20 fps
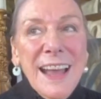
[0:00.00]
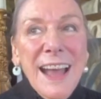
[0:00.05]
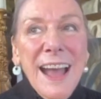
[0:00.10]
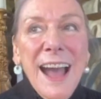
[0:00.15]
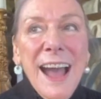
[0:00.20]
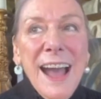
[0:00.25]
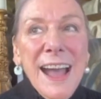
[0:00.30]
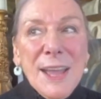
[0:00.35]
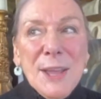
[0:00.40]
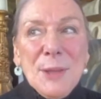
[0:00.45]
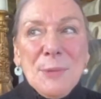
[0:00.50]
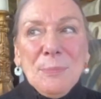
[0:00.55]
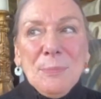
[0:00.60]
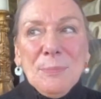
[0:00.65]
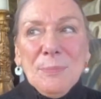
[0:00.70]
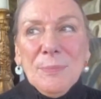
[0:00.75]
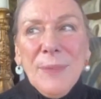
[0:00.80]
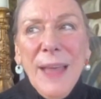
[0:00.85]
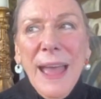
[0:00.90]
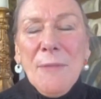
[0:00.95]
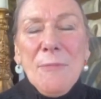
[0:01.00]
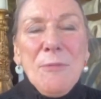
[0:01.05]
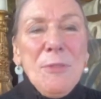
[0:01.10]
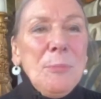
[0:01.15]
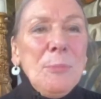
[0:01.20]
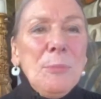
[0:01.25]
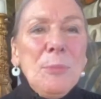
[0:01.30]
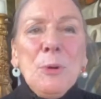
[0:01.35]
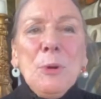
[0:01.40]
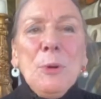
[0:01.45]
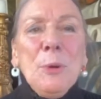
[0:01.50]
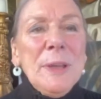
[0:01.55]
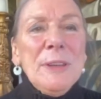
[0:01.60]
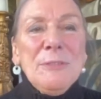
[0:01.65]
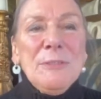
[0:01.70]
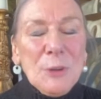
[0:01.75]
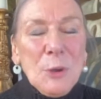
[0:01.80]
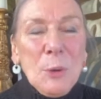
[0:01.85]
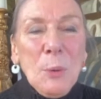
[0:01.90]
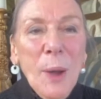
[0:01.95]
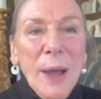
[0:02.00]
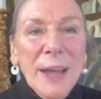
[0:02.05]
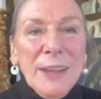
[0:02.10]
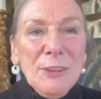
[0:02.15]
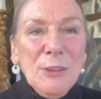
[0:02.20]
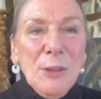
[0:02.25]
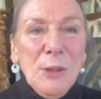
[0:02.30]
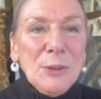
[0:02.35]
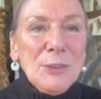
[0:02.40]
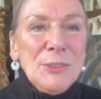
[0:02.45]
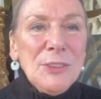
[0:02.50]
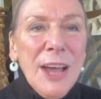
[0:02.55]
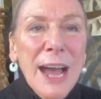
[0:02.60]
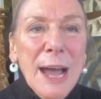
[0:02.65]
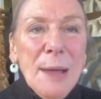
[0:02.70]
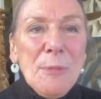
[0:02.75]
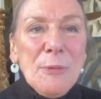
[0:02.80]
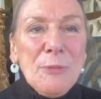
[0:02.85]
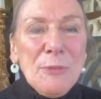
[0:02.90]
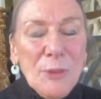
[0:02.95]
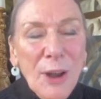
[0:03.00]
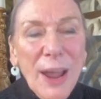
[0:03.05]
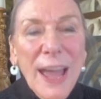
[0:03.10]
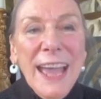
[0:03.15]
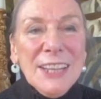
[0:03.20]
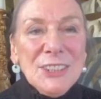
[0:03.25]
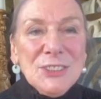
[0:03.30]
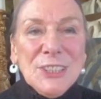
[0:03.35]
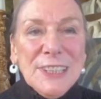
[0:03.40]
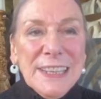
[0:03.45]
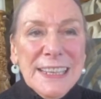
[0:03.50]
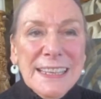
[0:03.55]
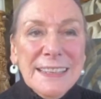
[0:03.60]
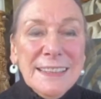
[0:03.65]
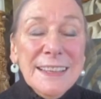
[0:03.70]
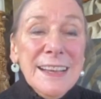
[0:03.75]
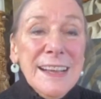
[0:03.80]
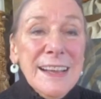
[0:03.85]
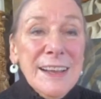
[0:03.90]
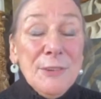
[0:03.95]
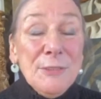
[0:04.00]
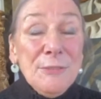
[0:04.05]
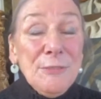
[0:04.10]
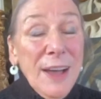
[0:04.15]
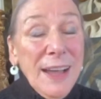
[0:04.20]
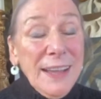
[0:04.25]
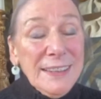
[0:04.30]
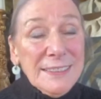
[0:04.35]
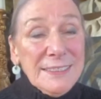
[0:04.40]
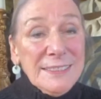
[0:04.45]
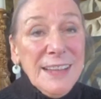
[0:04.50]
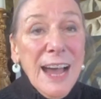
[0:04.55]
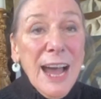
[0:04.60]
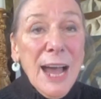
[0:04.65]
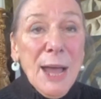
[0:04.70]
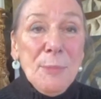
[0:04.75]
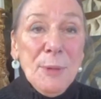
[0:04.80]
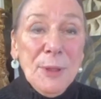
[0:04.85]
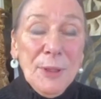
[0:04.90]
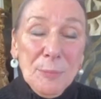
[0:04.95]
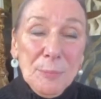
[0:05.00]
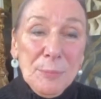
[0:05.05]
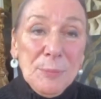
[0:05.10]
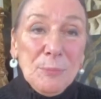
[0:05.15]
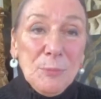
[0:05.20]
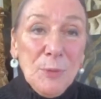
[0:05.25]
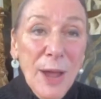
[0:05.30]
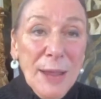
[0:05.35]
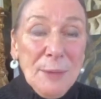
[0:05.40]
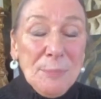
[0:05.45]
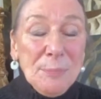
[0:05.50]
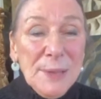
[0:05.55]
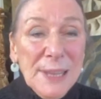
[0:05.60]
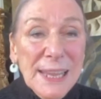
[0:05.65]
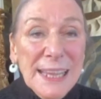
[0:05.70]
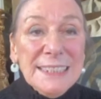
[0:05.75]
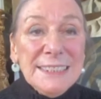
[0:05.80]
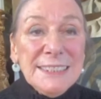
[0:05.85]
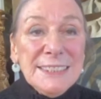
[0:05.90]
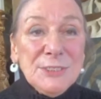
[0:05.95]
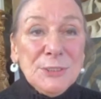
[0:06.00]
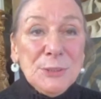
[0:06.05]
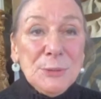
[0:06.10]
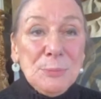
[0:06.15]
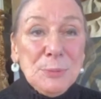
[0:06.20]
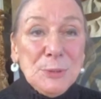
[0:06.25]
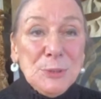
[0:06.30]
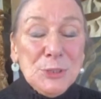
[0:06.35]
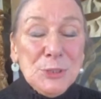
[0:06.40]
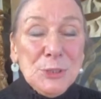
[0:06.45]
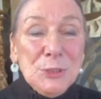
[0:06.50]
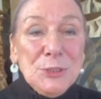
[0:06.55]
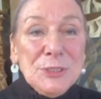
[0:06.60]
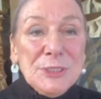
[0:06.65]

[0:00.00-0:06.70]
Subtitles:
I have them brewing for quite a long time before I actually find a time and the right place to produce